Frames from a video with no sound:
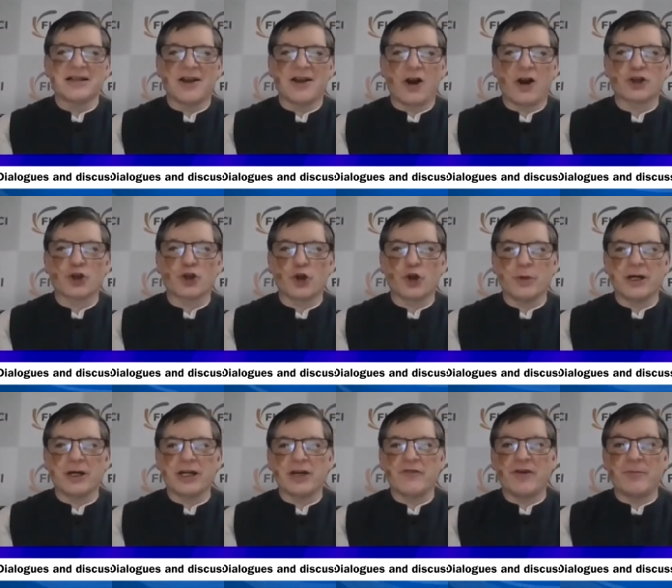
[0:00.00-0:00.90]

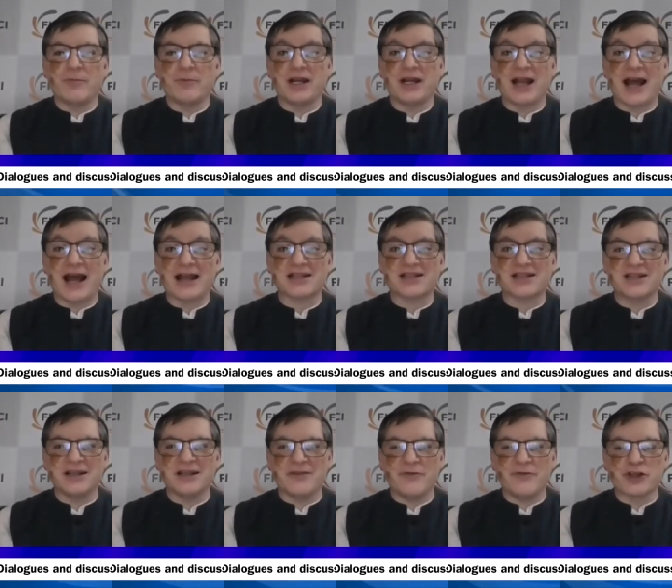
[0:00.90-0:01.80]
October, November last
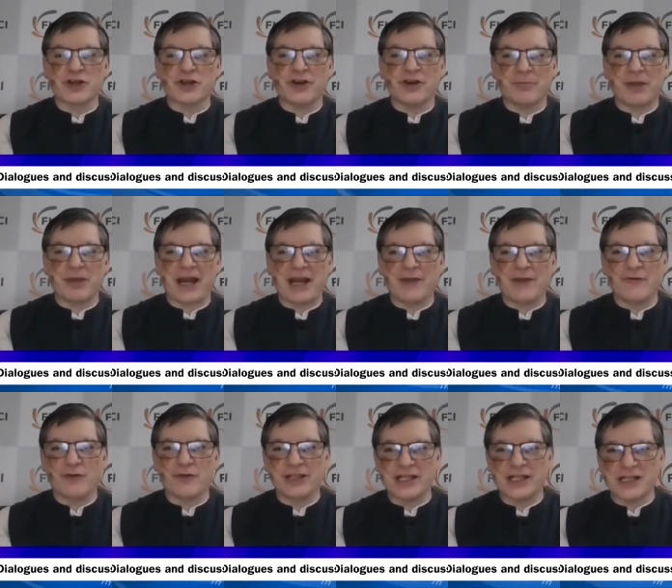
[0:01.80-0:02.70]
year, we should have planned
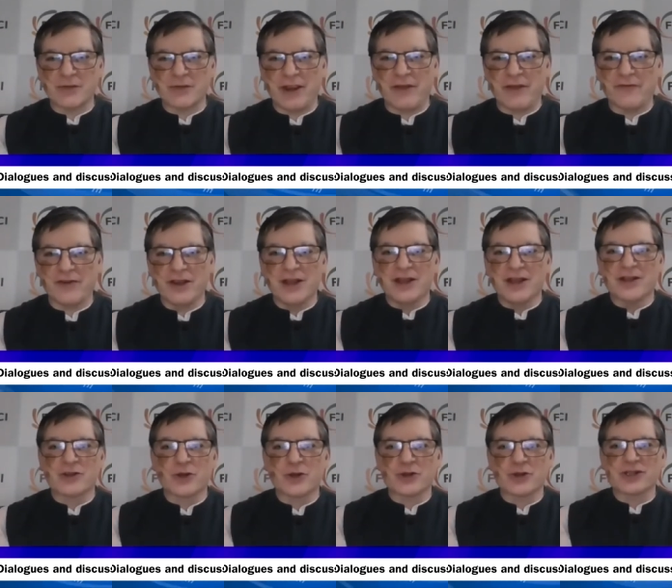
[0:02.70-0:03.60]
for this wave.
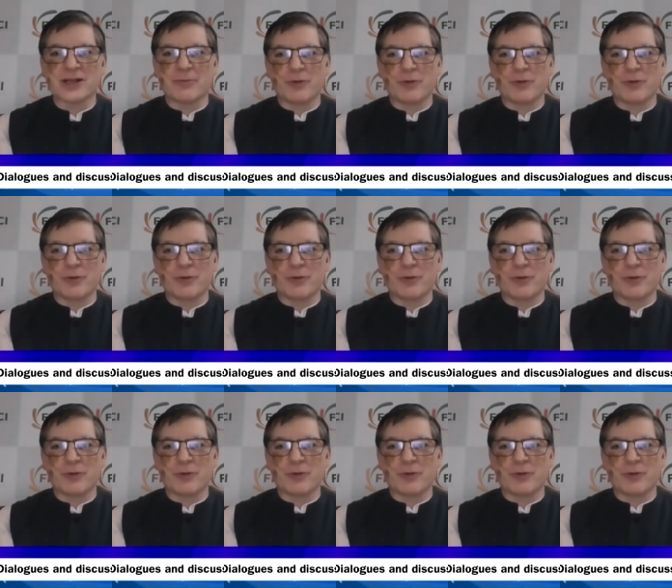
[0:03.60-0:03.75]
So, yes.